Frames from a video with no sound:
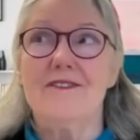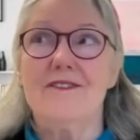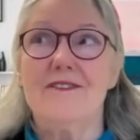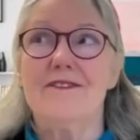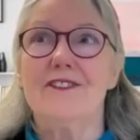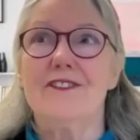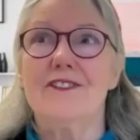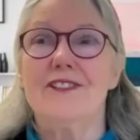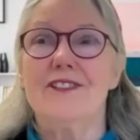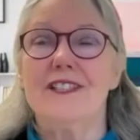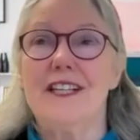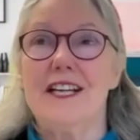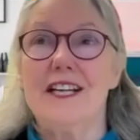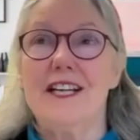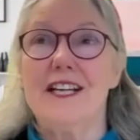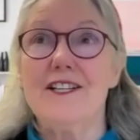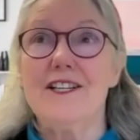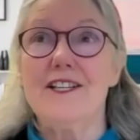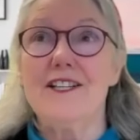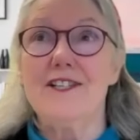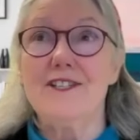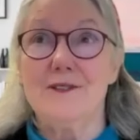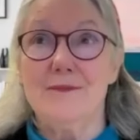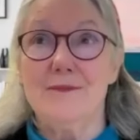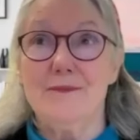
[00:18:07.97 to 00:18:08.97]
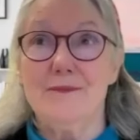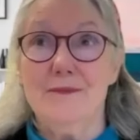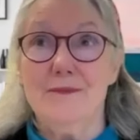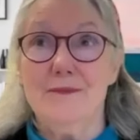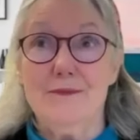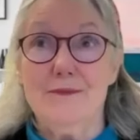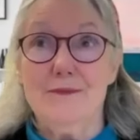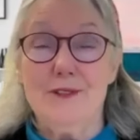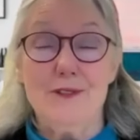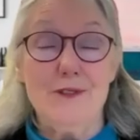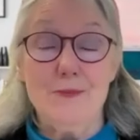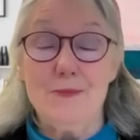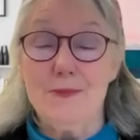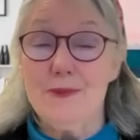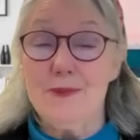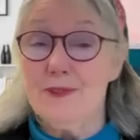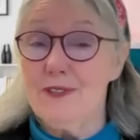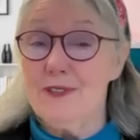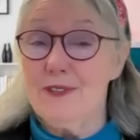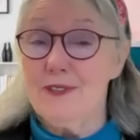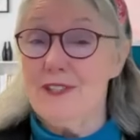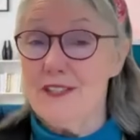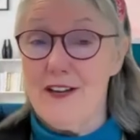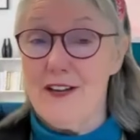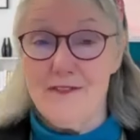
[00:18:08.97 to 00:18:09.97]
of creation,
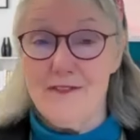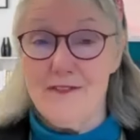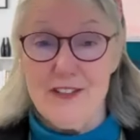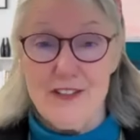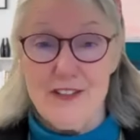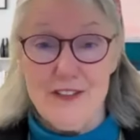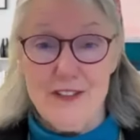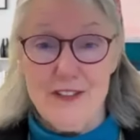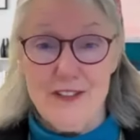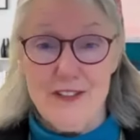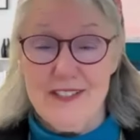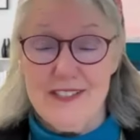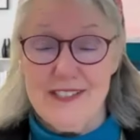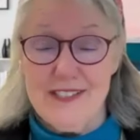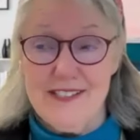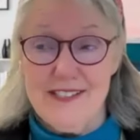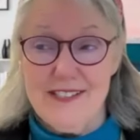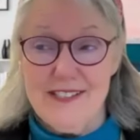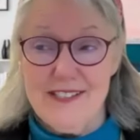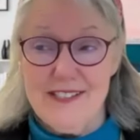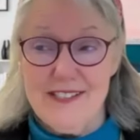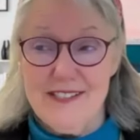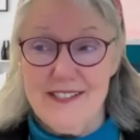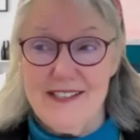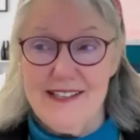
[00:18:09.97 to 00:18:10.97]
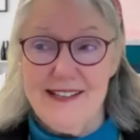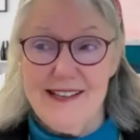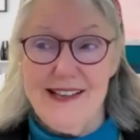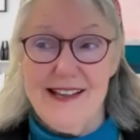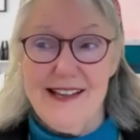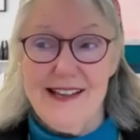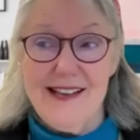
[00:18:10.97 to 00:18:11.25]
truth, beauty, love, and goodness,